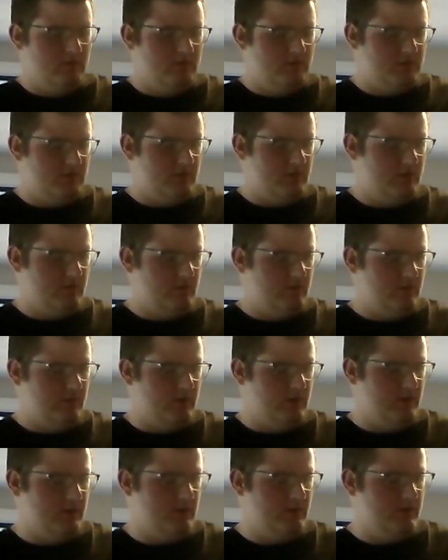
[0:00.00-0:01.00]
So
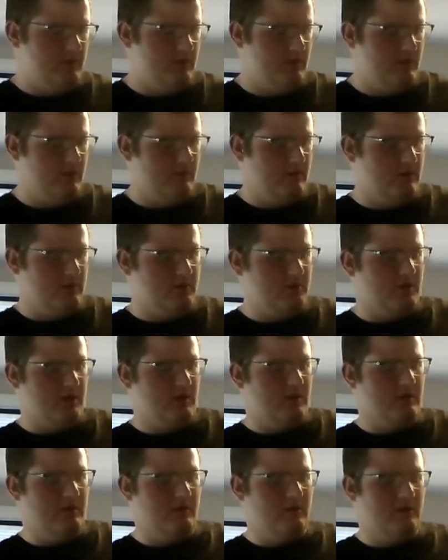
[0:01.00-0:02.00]
I'm gonna
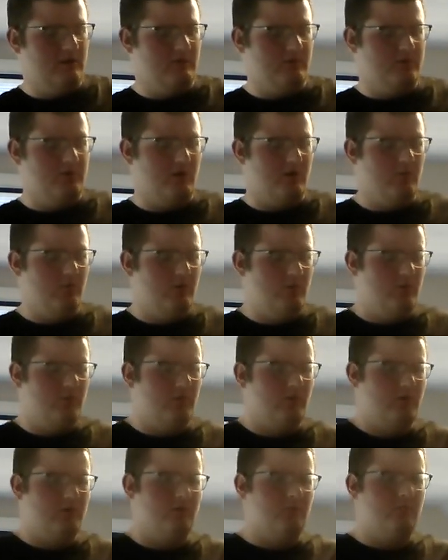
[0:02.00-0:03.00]
try one
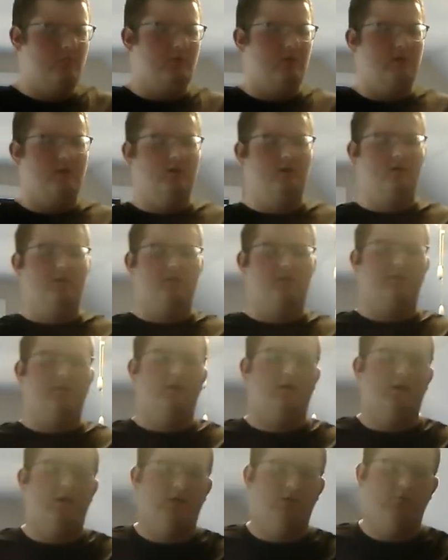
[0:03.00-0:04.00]
more with
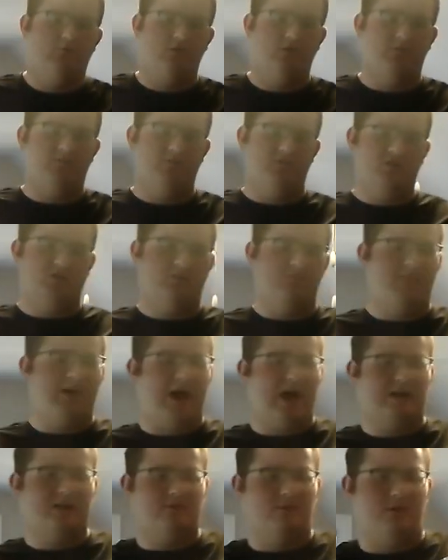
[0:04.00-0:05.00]
just
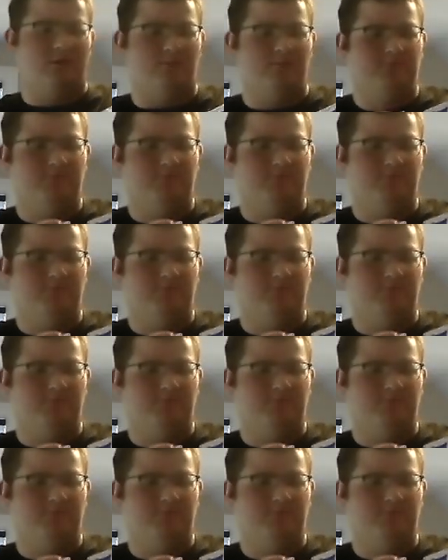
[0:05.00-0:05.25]
maximum.